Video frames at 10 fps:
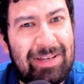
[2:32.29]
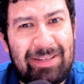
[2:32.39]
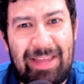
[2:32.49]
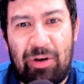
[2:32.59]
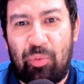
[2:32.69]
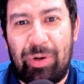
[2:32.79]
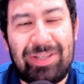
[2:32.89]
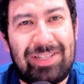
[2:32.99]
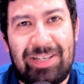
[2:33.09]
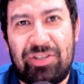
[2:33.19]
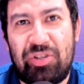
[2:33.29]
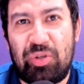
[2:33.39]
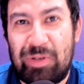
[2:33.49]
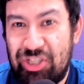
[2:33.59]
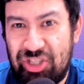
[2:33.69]
that went
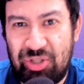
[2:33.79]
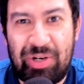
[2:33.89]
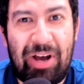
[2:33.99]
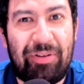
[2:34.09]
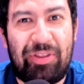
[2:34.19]
into a shootout.